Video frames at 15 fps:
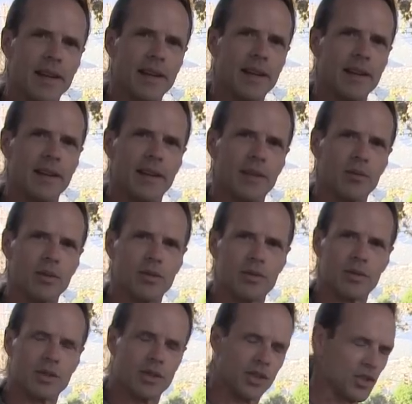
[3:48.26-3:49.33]
and it will
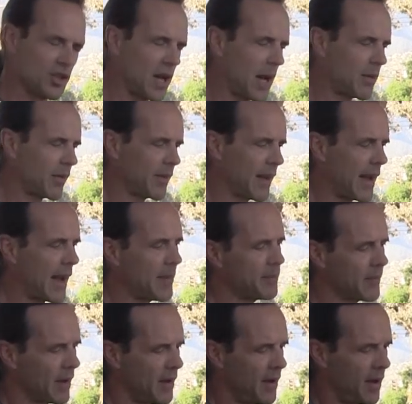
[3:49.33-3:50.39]
do a good job of that.
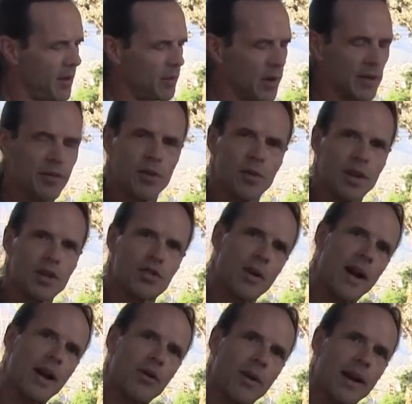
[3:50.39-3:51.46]
But if you want to
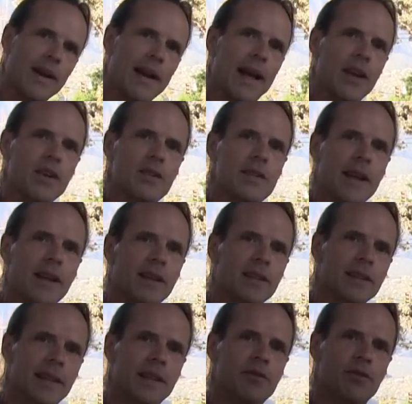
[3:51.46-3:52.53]
dry it right now, you take a
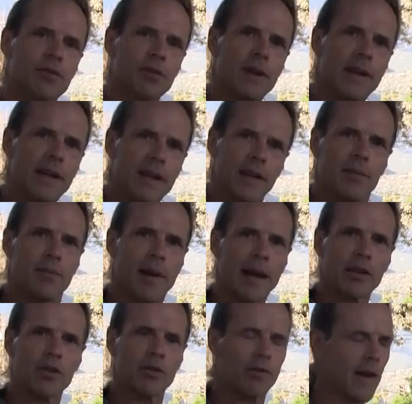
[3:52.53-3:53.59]
lint-free
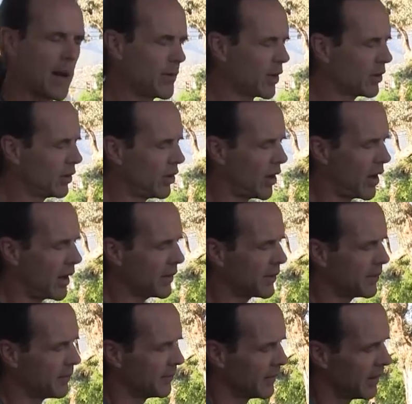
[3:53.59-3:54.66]
microfiber cloth
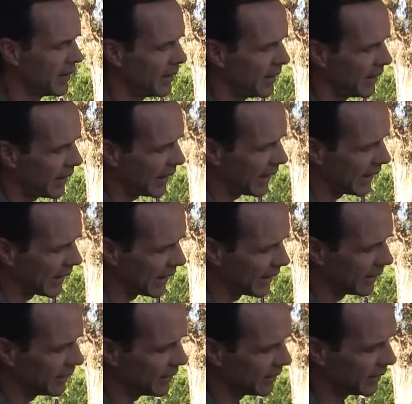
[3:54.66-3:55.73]

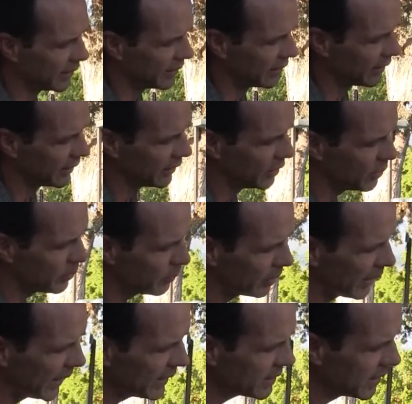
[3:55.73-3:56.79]
and you
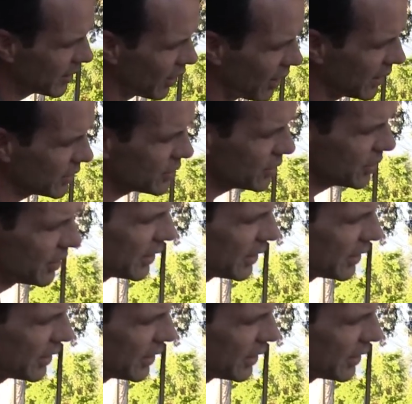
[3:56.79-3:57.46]
place it onto